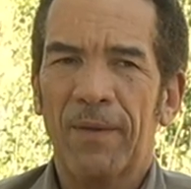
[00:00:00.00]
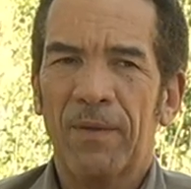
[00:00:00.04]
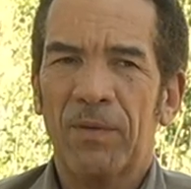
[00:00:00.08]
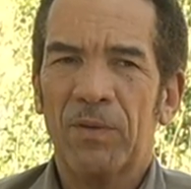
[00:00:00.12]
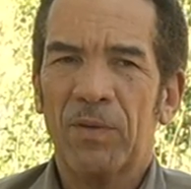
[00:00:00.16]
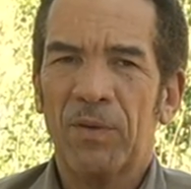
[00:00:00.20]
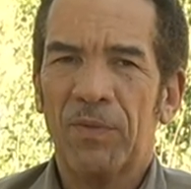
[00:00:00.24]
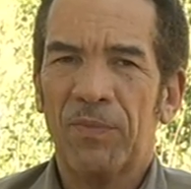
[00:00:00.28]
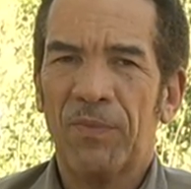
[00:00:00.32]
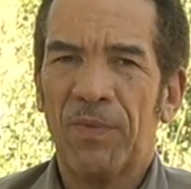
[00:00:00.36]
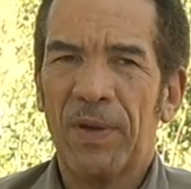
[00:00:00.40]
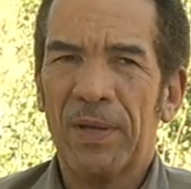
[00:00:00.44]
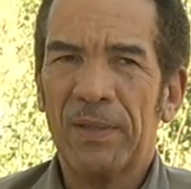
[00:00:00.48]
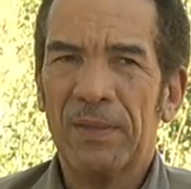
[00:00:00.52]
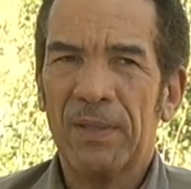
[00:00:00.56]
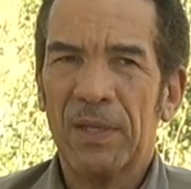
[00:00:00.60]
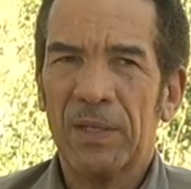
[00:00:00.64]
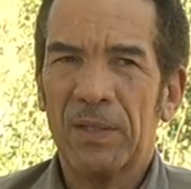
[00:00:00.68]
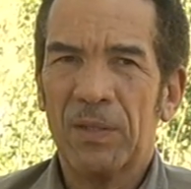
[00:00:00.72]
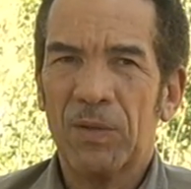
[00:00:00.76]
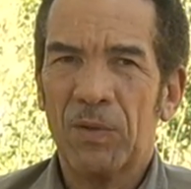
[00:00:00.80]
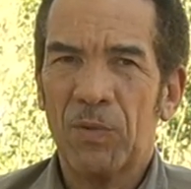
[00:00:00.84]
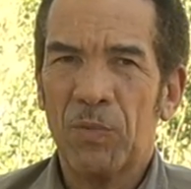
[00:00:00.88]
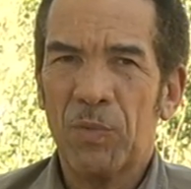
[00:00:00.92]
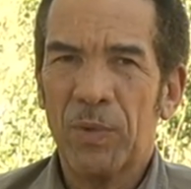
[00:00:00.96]
You'll find
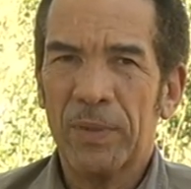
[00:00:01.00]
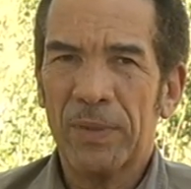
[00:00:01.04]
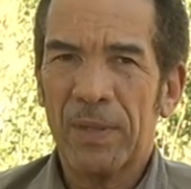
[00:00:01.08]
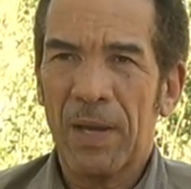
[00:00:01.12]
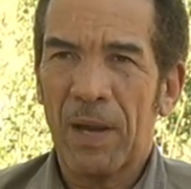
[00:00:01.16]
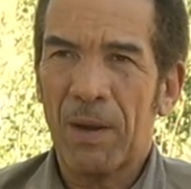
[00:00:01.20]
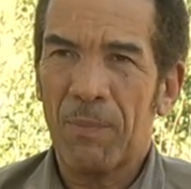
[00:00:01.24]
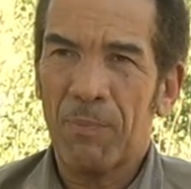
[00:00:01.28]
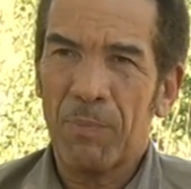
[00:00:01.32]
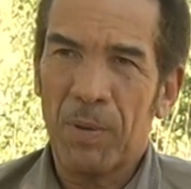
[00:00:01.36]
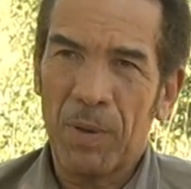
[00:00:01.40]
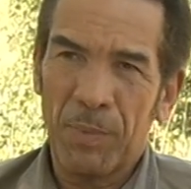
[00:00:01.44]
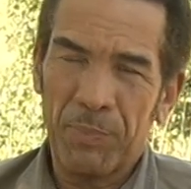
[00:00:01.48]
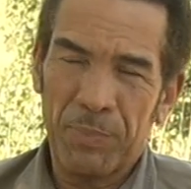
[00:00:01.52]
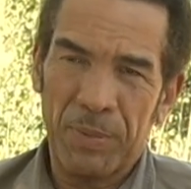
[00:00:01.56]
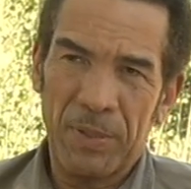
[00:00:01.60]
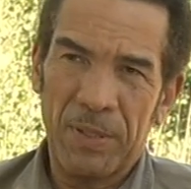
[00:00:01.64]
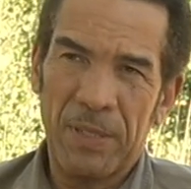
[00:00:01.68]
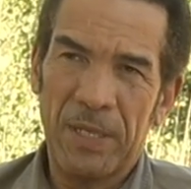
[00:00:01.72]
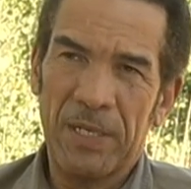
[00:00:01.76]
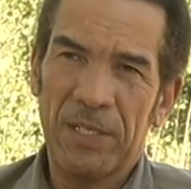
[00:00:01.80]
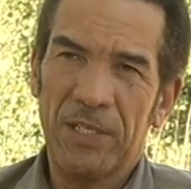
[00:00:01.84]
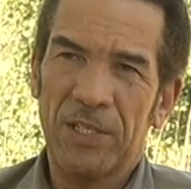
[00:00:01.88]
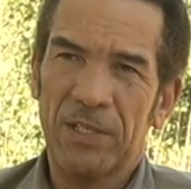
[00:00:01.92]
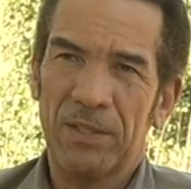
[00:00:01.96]
that with our
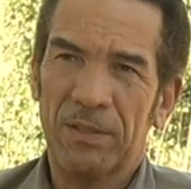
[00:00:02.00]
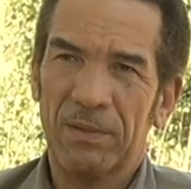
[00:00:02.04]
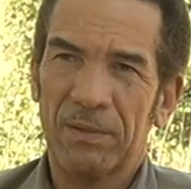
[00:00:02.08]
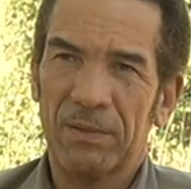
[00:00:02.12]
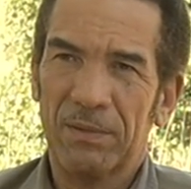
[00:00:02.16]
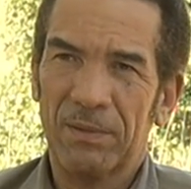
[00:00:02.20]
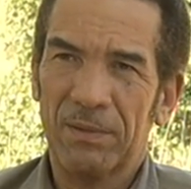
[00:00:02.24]
population,